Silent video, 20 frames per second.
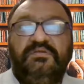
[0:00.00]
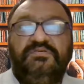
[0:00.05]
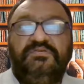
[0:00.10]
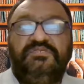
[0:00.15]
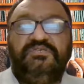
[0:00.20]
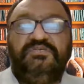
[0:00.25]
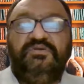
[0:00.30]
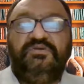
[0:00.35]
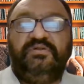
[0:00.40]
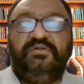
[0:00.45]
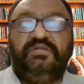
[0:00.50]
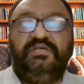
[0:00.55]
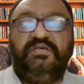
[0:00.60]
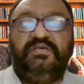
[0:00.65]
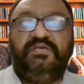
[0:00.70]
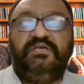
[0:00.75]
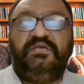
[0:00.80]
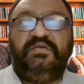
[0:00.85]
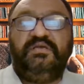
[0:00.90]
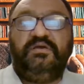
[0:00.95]
she or
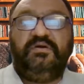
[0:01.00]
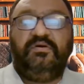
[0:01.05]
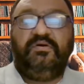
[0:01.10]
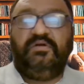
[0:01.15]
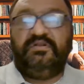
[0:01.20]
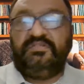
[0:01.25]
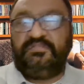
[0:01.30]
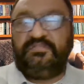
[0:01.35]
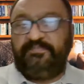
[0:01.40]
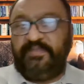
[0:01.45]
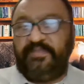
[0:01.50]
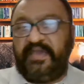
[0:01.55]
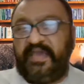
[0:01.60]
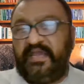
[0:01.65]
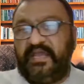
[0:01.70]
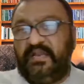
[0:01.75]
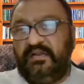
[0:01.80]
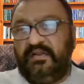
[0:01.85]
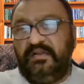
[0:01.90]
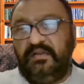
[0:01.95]
he, or the
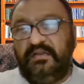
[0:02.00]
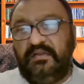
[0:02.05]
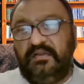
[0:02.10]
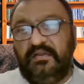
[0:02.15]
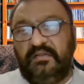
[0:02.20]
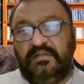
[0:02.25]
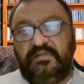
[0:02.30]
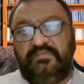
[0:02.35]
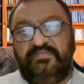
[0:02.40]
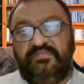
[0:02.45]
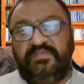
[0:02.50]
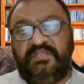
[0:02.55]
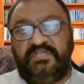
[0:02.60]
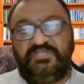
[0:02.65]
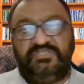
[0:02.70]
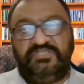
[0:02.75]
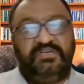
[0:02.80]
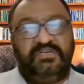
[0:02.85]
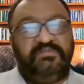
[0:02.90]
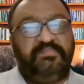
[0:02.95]
panel with
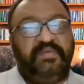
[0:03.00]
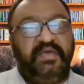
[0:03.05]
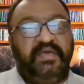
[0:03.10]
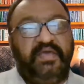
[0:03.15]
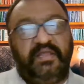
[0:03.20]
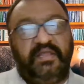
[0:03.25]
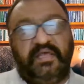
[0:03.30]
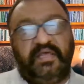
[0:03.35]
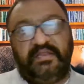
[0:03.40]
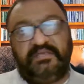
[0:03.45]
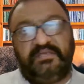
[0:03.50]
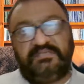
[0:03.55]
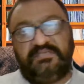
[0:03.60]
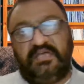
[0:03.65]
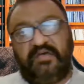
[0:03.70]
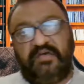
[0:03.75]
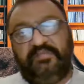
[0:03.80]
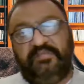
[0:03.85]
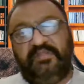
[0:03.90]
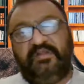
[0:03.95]
the chairman and
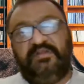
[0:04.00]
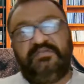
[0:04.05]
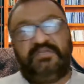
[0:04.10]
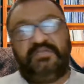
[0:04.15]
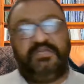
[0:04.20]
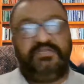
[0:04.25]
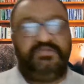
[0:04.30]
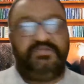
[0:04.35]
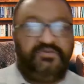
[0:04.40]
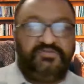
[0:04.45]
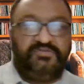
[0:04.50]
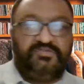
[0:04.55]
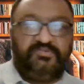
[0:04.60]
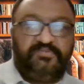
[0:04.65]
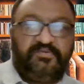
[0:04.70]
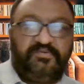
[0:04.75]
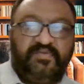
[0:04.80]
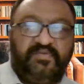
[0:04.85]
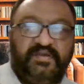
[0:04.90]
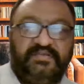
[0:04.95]
examiner and your
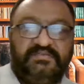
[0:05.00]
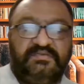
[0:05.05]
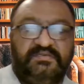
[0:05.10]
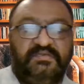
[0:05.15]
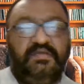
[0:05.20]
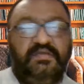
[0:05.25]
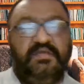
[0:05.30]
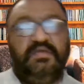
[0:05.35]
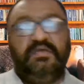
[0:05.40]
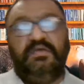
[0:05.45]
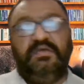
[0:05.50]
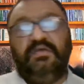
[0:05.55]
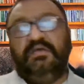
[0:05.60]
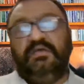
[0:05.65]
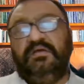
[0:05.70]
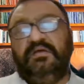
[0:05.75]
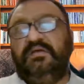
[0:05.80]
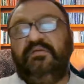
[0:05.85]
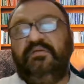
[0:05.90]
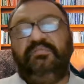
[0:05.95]
supervisor.
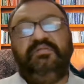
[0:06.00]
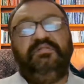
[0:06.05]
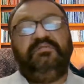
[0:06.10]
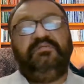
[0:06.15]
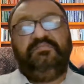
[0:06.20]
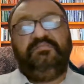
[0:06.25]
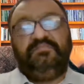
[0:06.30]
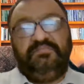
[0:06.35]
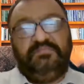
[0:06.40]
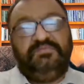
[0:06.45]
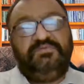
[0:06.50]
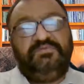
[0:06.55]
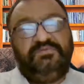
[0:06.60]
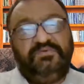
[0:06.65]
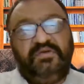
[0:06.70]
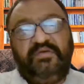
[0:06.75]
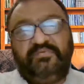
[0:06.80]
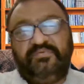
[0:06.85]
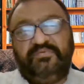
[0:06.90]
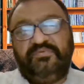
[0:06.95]
I mean,
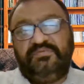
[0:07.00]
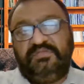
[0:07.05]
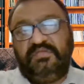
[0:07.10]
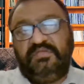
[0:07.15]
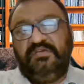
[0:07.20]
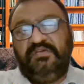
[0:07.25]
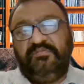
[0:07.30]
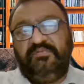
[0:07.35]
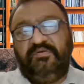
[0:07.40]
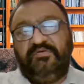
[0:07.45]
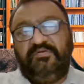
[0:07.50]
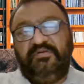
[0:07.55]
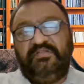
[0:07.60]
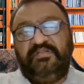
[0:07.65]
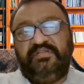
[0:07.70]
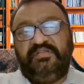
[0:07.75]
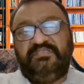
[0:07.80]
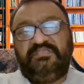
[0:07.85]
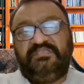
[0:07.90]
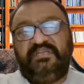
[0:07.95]
you have to think about
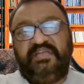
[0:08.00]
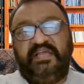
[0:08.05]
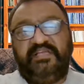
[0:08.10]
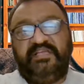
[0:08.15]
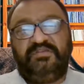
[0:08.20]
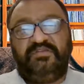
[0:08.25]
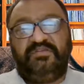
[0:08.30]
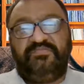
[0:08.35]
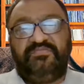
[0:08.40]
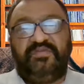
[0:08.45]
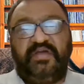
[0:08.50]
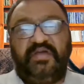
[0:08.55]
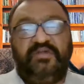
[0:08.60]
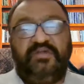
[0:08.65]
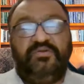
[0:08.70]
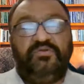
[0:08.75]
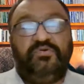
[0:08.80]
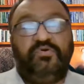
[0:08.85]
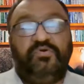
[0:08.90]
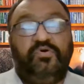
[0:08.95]
it. There's a danger of
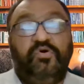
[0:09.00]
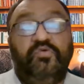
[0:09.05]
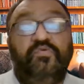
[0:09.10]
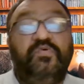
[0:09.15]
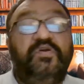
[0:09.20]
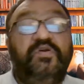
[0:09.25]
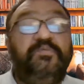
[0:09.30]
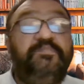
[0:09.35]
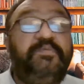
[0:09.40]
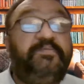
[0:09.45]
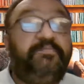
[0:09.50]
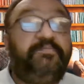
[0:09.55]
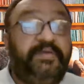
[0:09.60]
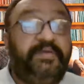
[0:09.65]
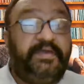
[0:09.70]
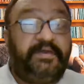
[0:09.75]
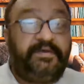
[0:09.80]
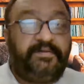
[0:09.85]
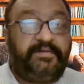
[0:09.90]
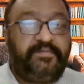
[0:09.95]
trying to
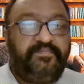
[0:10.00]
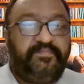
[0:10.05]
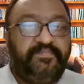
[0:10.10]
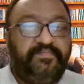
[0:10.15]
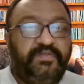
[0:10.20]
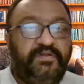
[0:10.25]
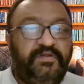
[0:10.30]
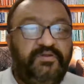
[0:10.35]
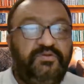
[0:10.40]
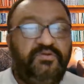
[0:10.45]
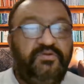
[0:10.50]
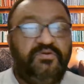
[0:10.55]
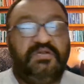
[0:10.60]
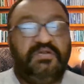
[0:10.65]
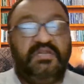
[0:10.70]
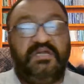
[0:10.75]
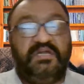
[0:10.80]
over-prepare. Don't